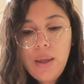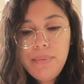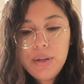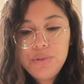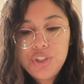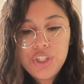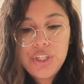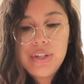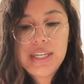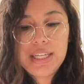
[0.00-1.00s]
But I'm sure
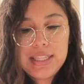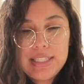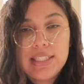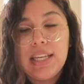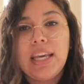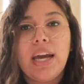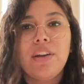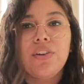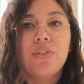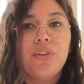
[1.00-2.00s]
you can get this like
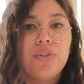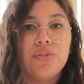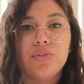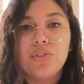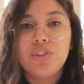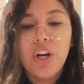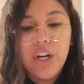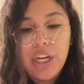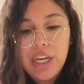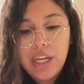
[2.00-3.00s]
at your local
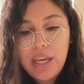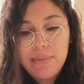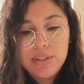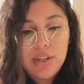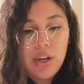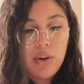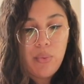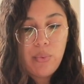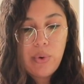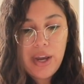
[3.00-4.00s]
Target, Amazon,
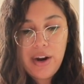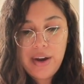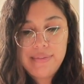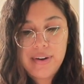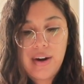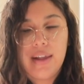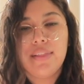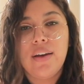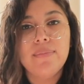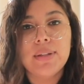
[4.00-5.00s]
wherever. I
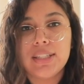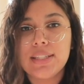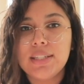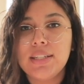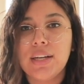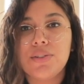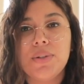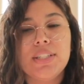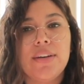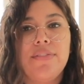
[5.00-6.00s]
love Melissa and Doug
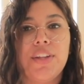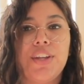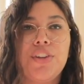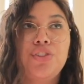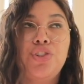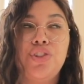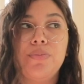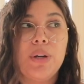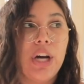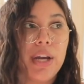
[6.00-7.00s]
toys. I feel like they're
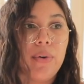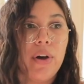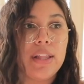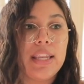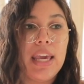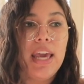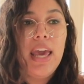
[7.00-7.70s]
super high quality.